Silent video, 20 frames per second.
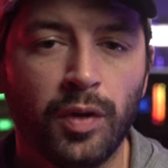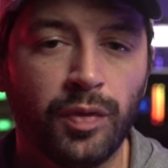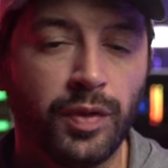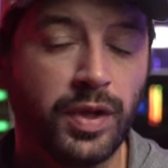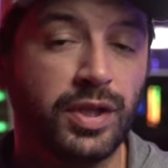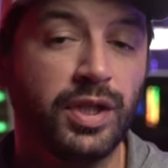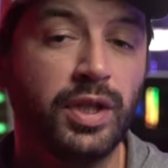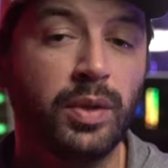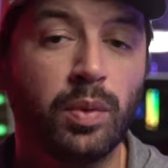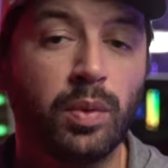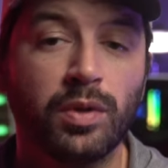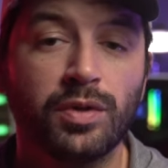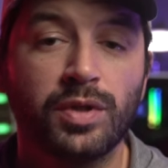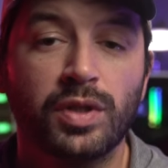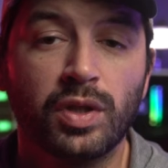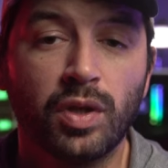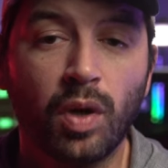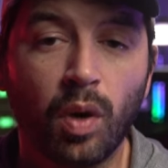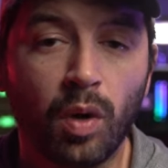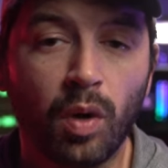The G
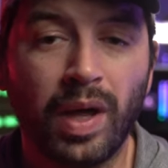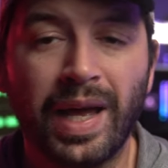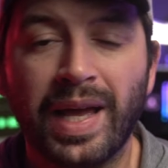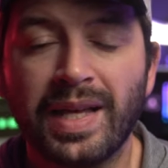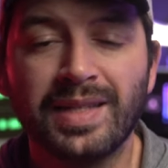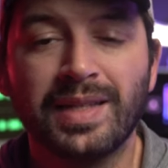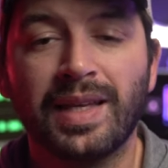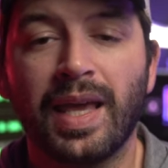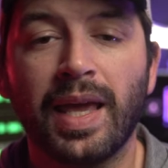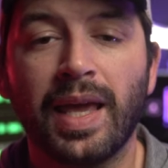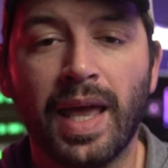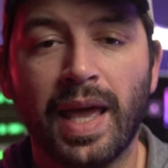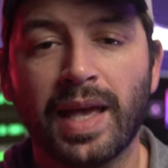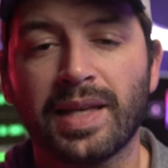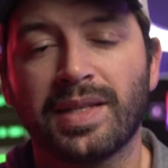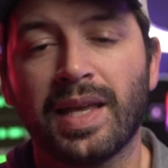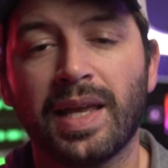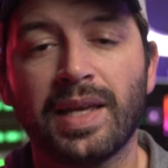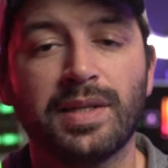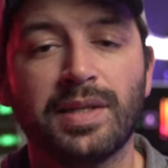Wolves Skoll S K
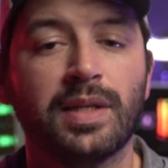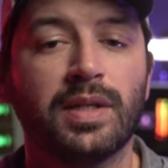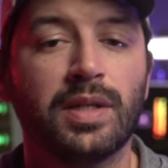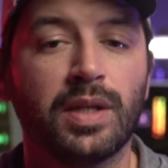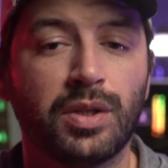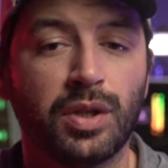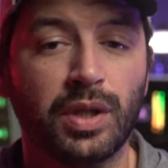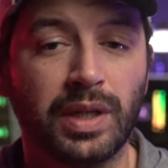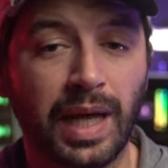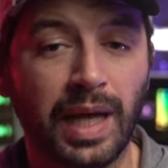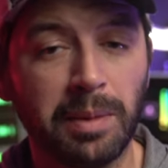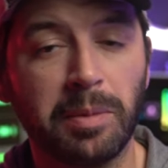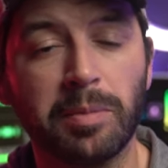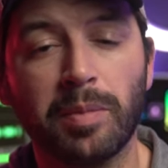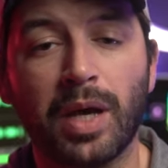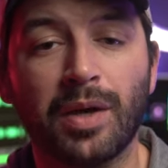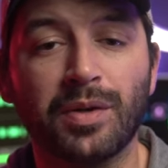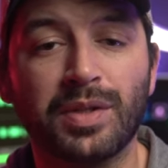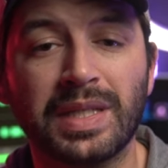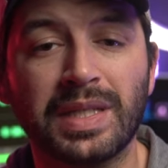S Ace Edition gaming
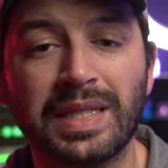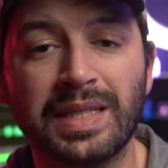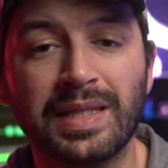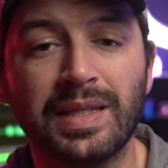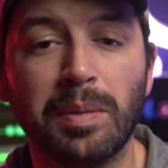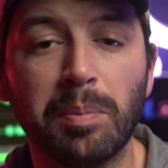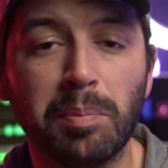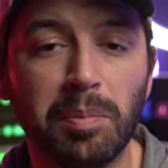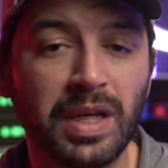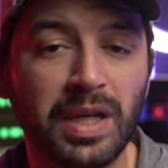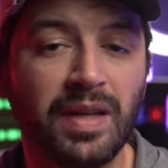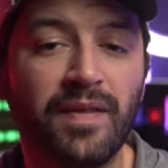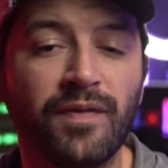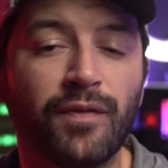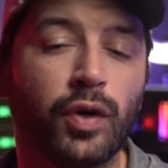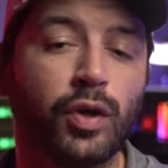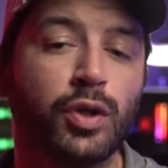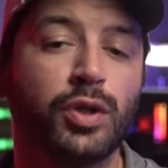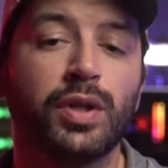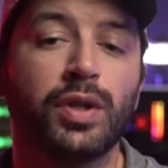mouse is the mini
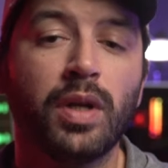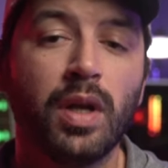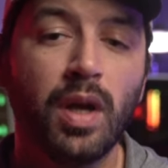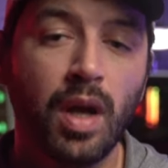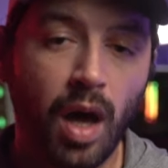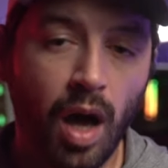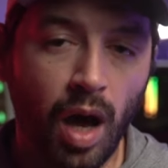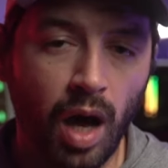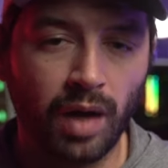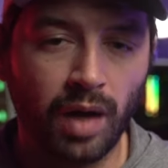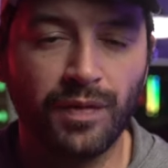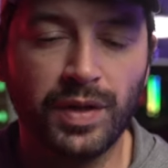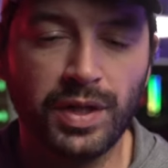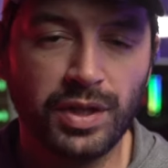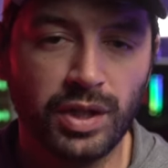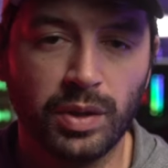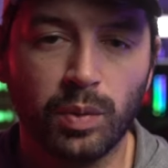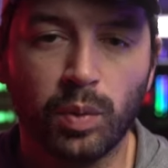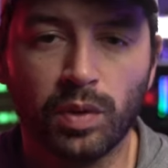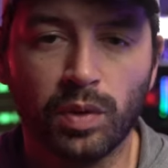version of the
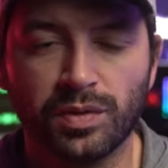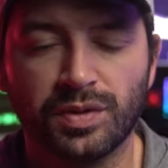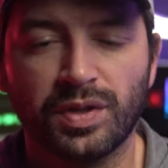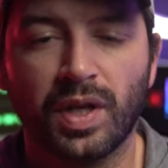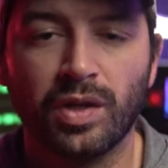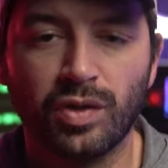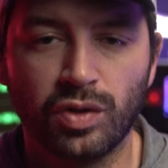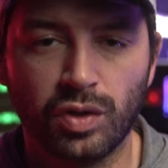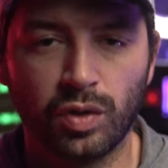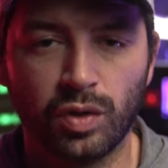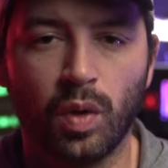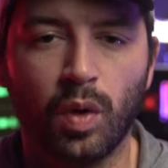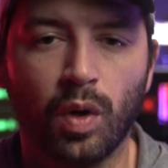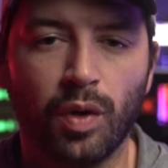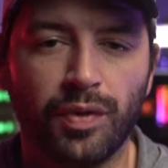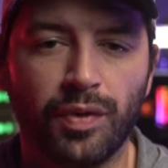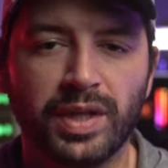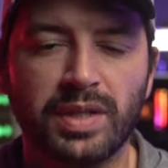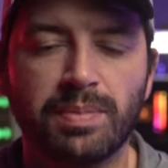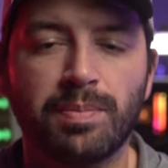G Wolves
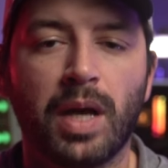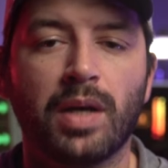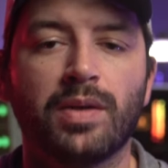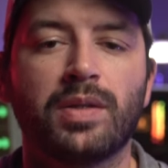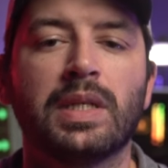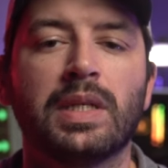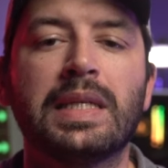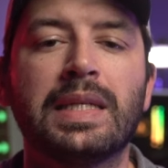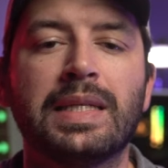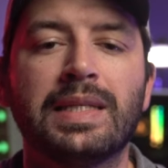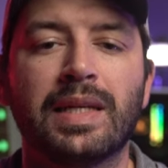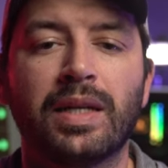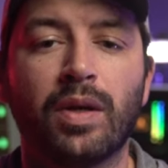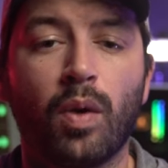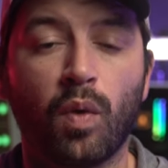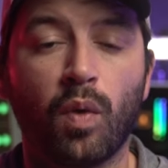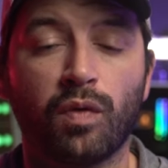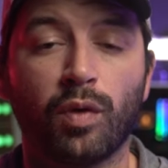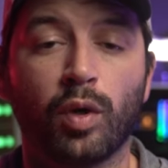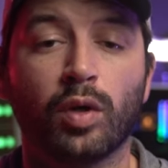Skoll. This mouse is an
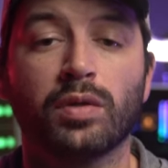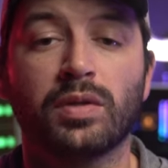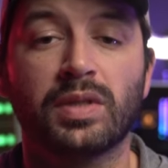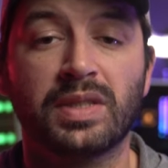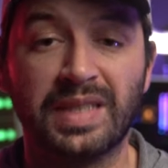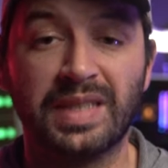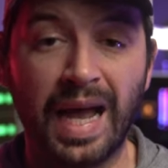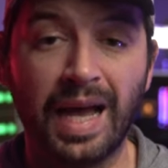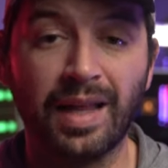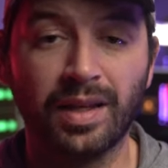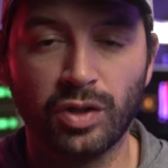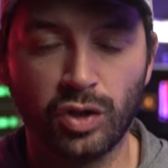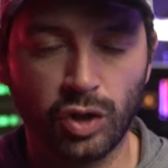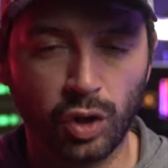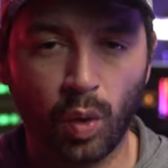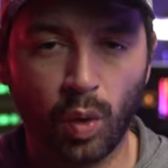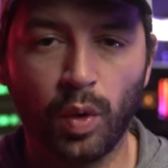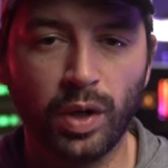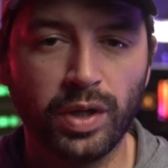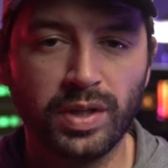overall solid
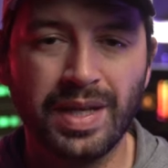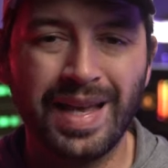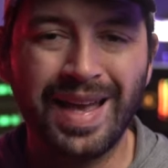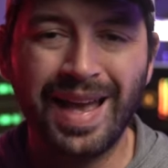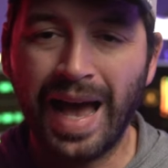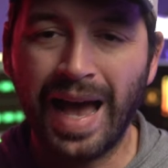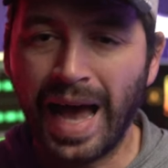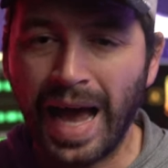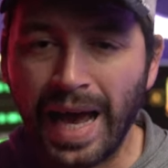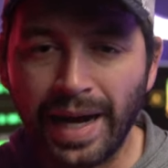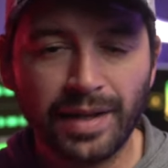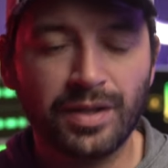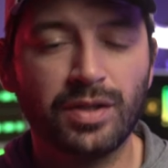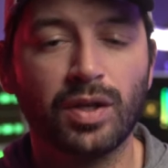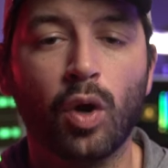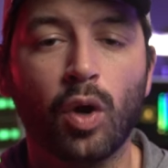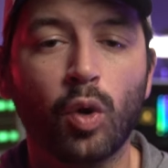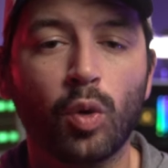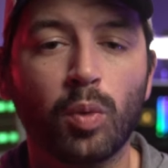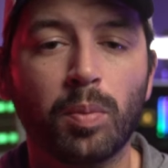choice on its
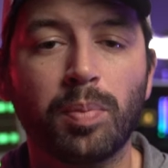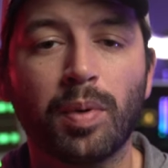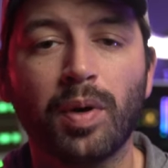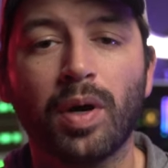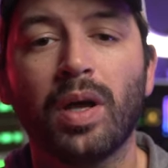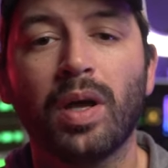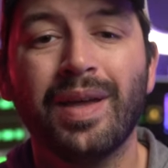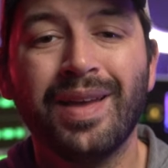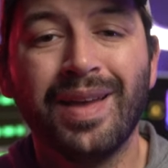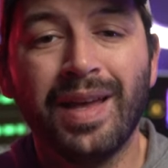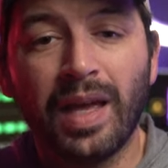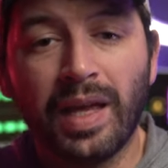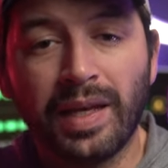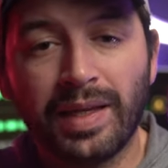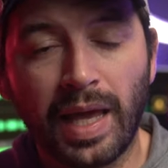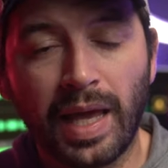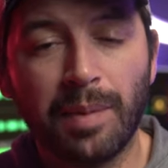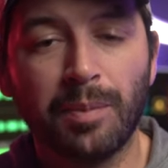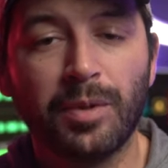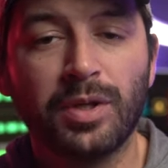own, but
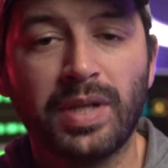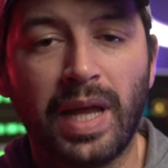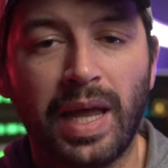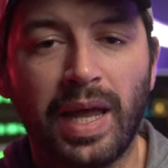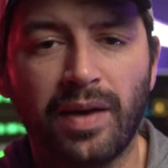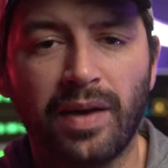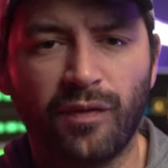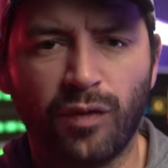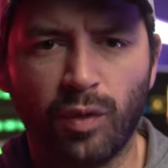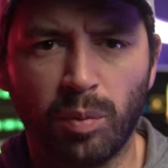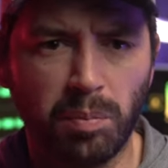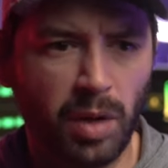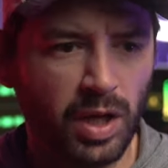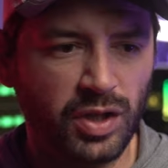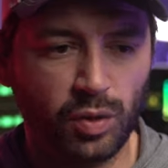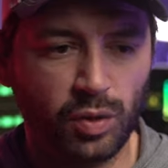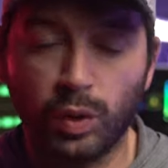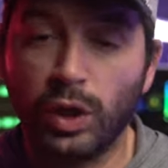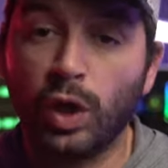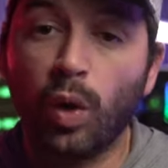gamers had for
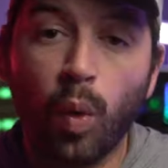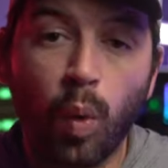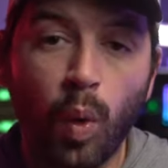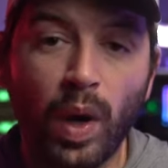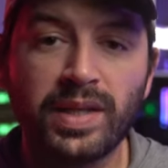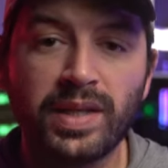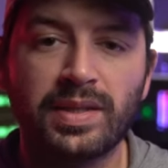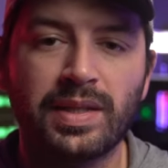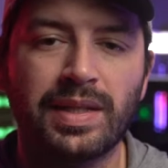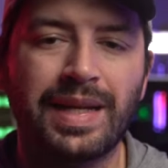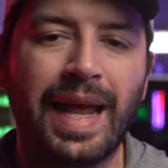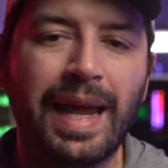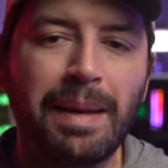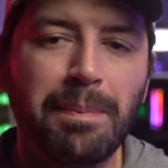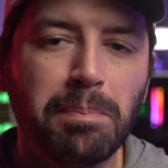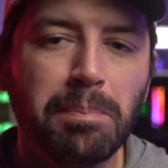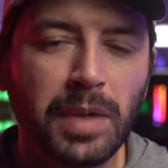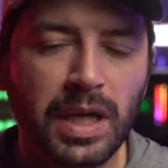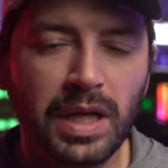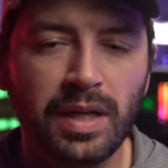months requested a
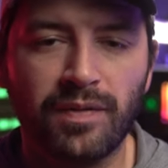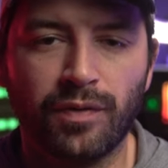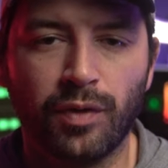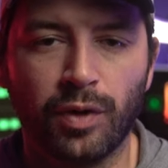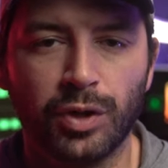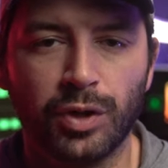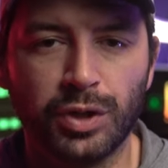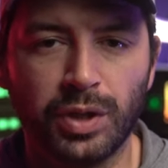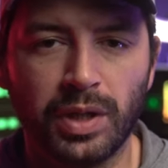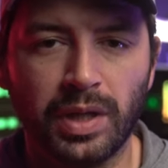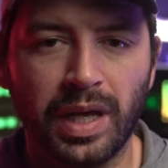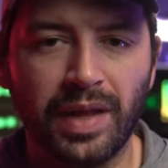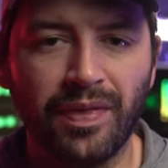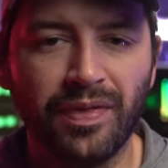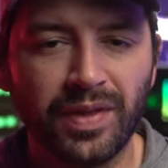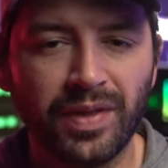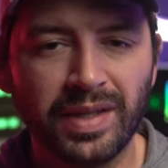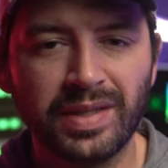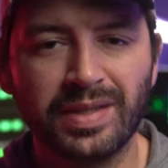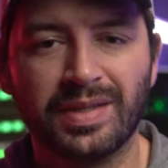mini version, and
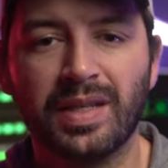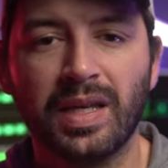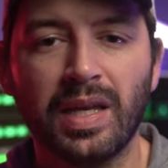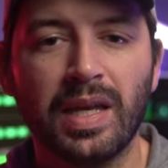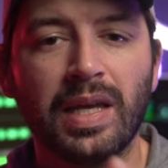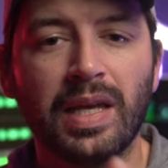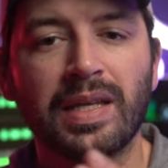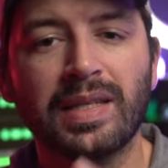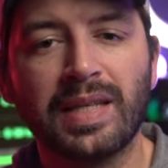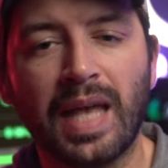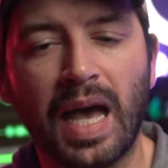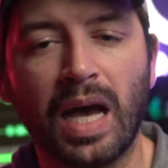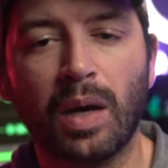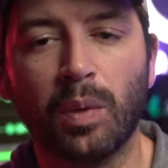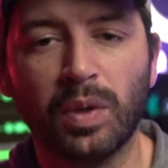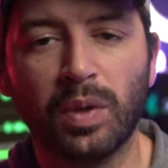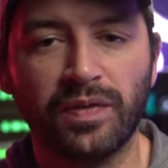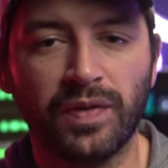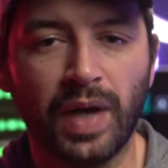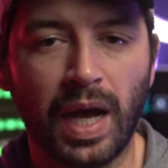this is how
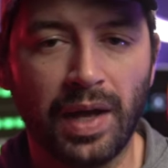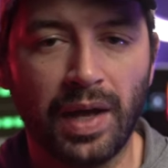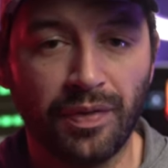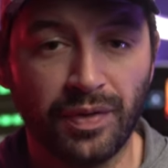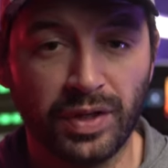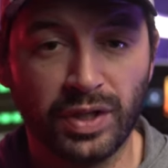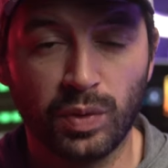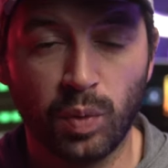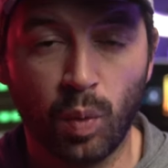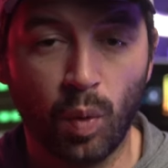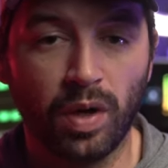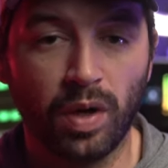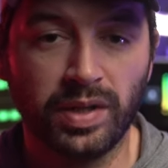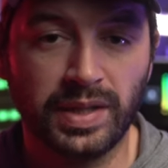we've gotten this one